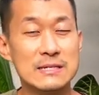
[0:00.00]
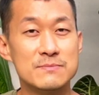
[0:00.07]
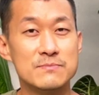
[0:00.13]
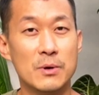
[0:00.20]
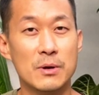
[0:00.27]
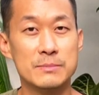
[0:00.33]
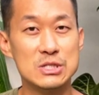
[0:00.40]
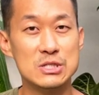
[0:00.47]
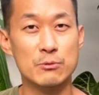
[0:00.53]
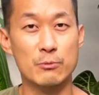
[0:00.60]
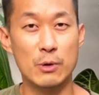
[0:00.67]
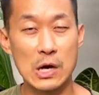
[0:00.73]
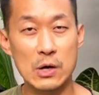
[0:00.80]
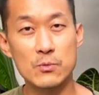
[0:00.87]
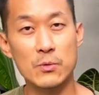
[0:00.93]
It's probably just
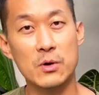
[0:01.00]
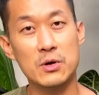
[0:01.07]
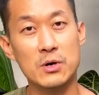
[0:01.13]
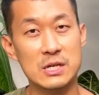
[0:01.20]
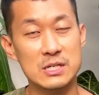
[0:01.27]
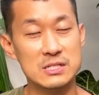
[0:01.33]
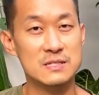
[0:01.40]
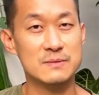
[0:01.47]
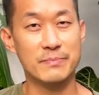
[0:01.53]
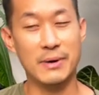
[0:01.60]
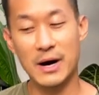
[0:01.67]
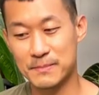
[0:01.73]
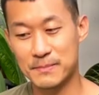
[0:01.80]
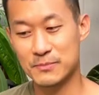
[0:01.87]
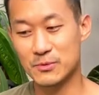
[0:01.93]
groundwater that's just
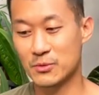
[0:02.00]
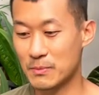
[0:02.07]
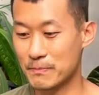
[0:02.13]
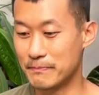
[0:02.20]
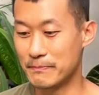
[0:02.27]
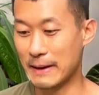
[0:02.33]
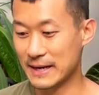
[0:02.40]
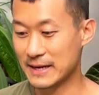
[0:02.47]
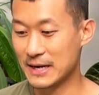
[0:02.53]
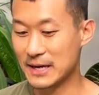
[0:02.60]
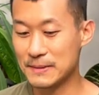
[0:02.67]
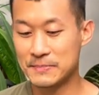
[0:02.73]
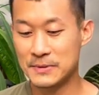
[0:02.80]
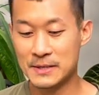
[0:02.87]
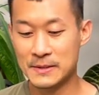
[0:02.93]
pumped back
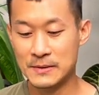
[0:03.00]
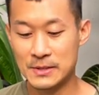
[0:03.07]
up.